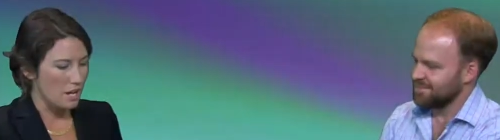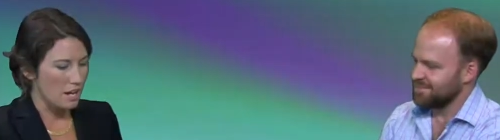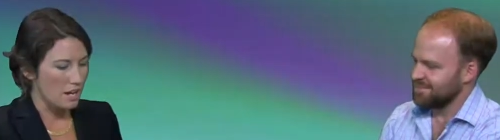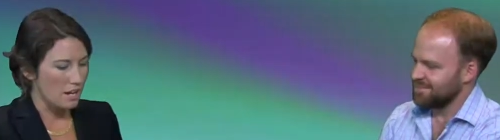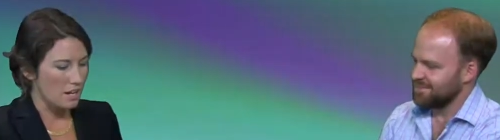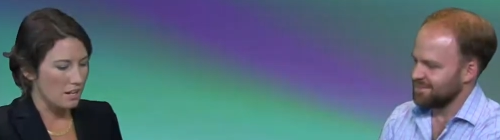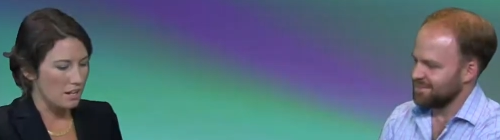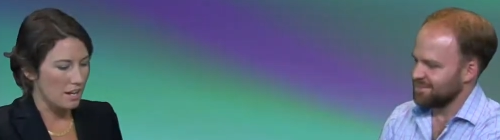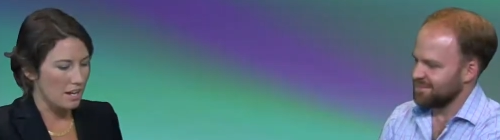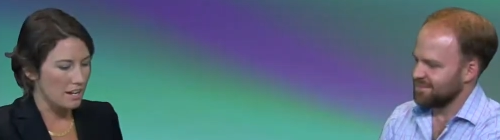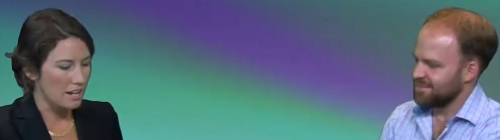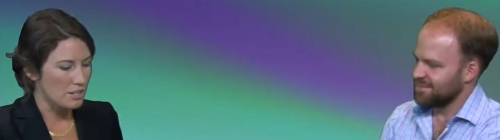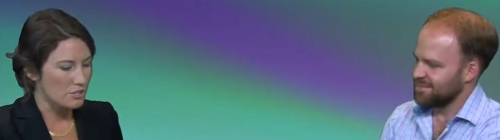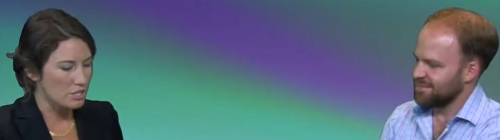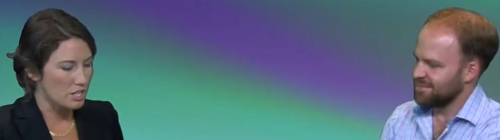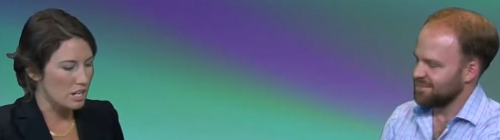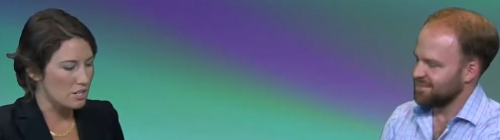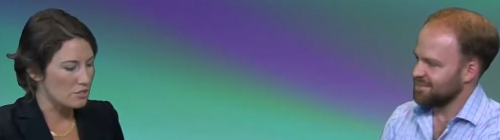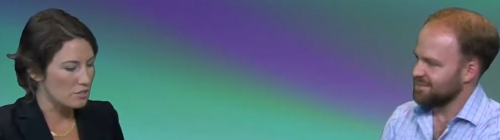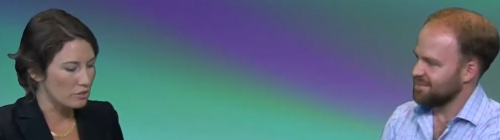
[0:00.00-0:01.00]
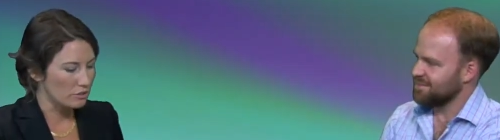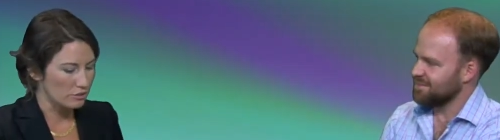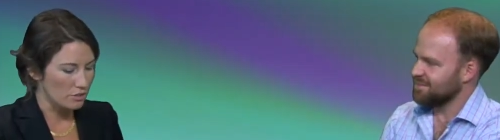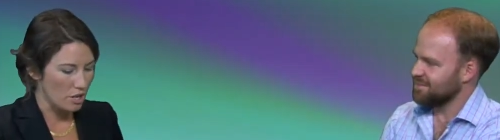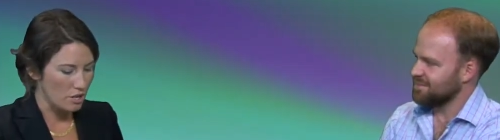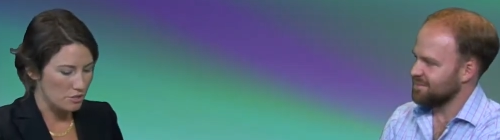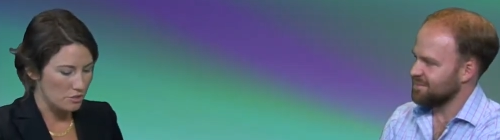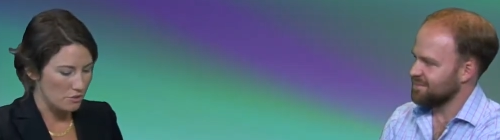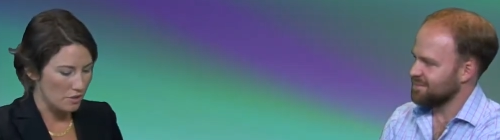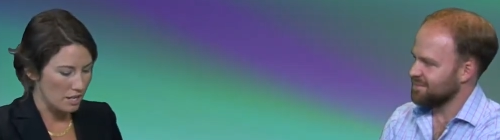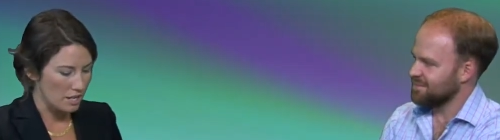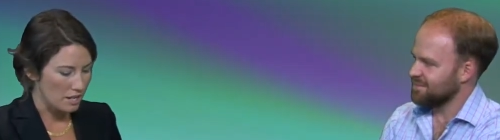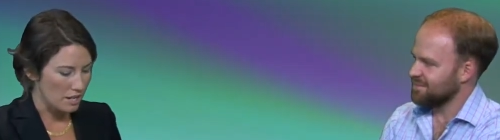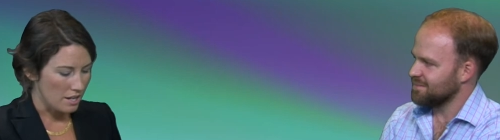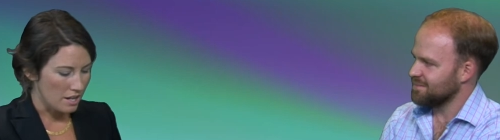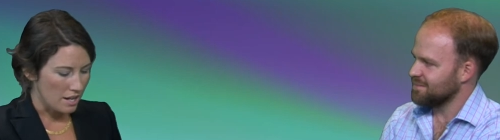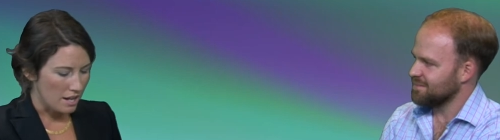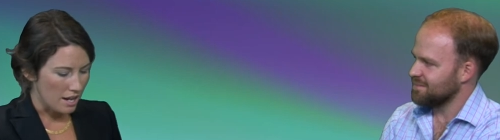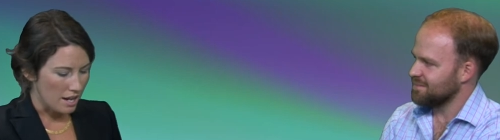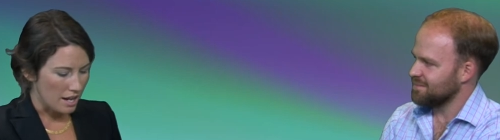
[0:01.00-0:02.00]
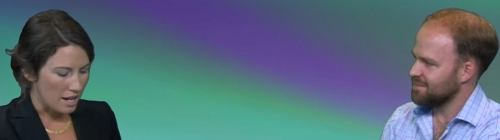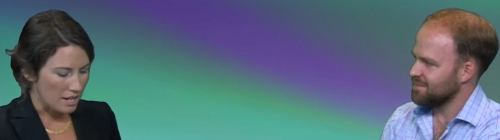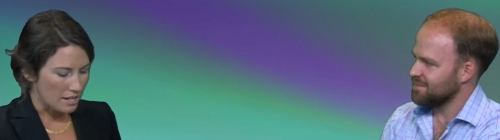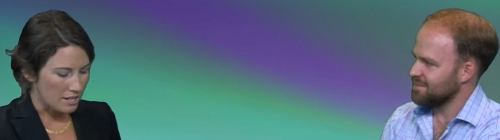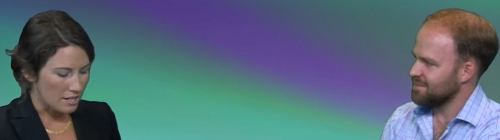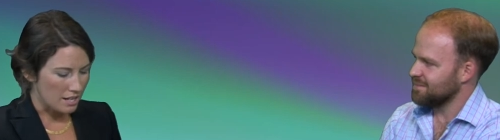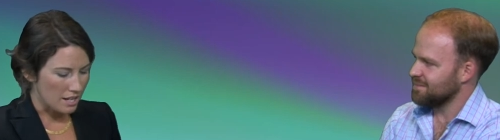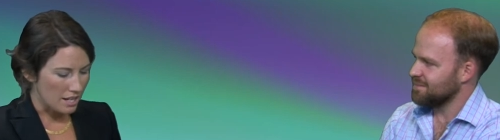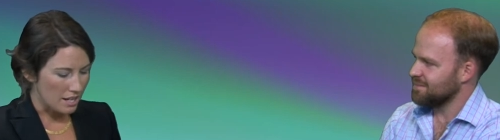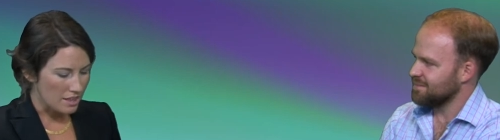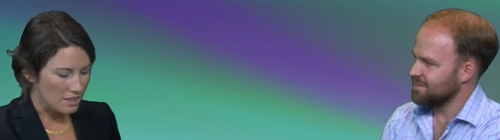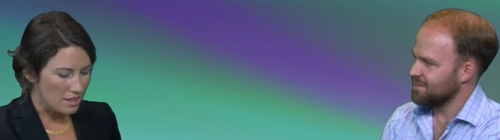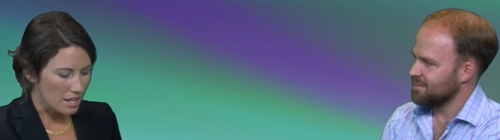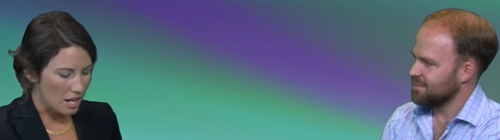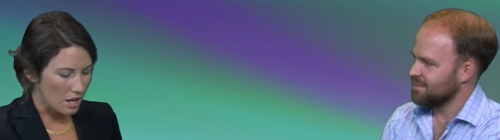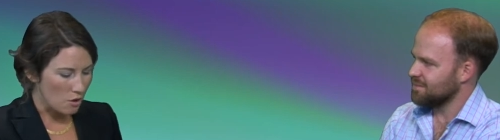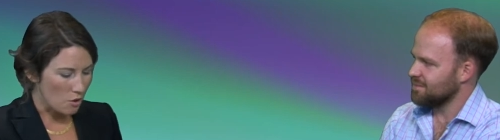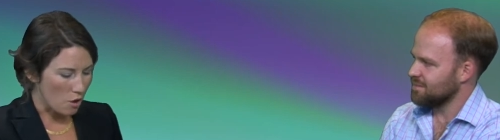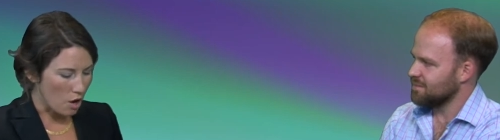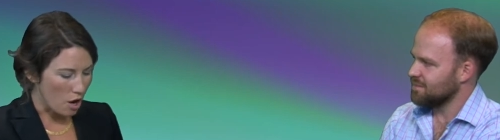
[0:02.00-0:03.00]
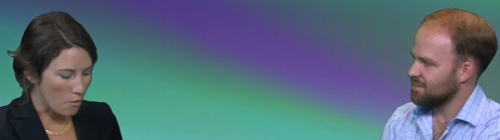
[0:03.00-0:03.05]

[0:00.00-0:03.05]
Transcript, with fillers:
Speaker 1: uh, an educational doctorate. And in that,